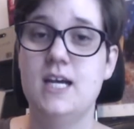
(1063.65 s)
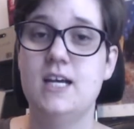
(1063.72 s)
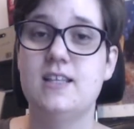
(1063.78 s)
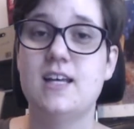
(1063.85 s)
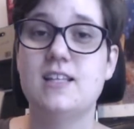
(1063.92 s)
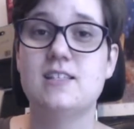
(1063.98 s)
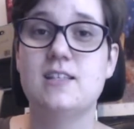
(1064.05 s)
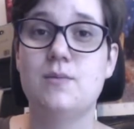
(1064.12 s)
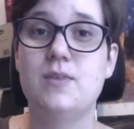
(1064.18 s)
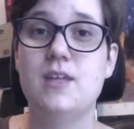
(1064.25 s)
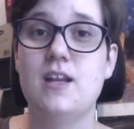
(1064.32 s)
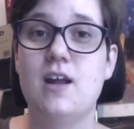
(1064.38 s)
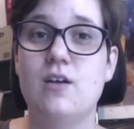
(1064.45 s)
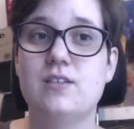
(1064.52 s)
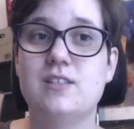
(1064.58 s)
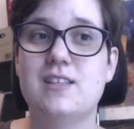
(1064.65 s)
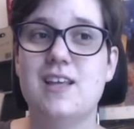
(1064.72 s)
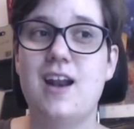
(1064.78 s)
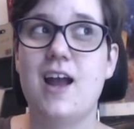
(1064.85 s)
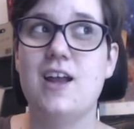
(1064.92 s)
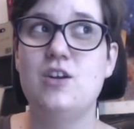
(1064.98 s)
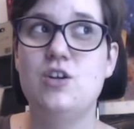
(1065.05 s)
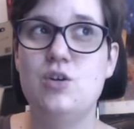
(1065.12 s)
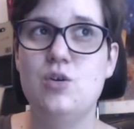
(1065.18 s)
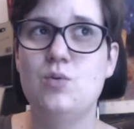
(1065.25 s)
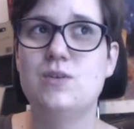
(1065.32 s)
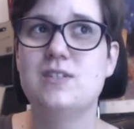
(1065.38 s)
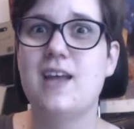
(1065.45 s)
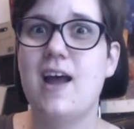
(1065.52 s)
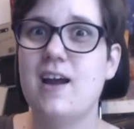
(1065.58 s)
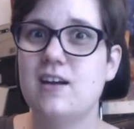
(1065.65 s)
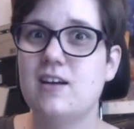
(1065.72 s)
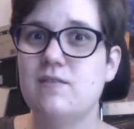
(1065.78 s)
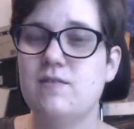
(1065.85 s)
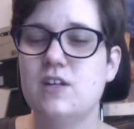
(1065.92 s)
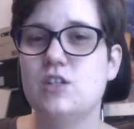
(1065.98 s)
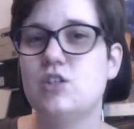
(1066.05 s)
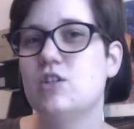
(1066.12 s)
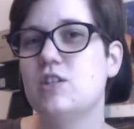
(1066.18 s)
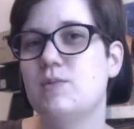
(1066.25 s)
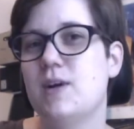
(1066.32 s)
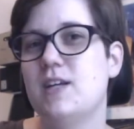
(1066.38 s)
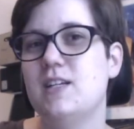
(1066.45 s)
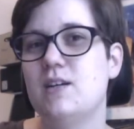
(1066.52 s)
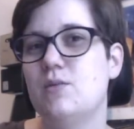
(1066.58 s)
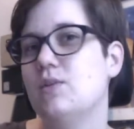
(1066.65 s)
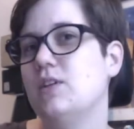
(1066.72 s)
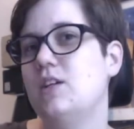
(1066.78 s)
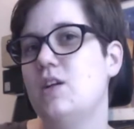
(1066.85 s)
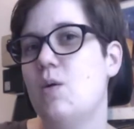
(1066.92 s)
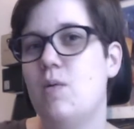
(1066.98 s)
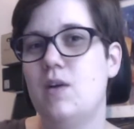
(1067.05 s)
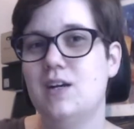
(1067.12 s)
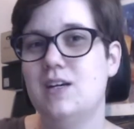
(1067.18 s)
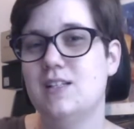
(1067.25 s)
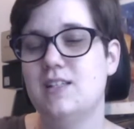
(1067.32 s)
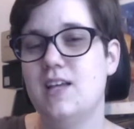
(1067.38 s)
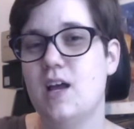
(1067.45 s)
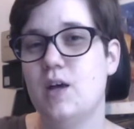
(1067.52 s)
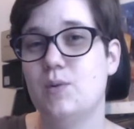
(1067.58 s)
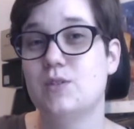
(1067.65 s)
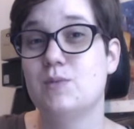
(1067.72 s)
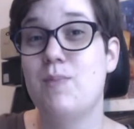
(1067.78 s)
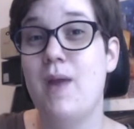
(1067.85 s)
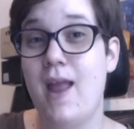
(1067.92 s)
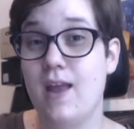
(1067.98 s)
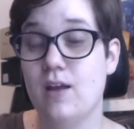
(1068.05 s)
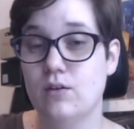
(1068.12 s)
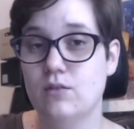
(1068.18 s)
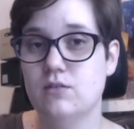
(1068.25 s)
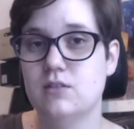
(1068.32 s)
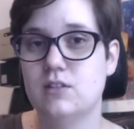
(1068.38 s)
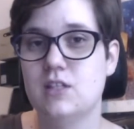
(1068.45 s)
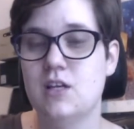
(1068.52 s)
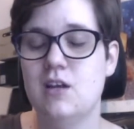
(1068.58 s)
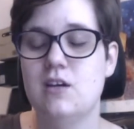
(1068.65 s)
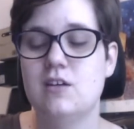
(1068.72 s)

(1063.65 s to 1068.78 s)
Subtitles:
That's something else that I knew was at conventions, but I didn't really know what it entailed, was panels.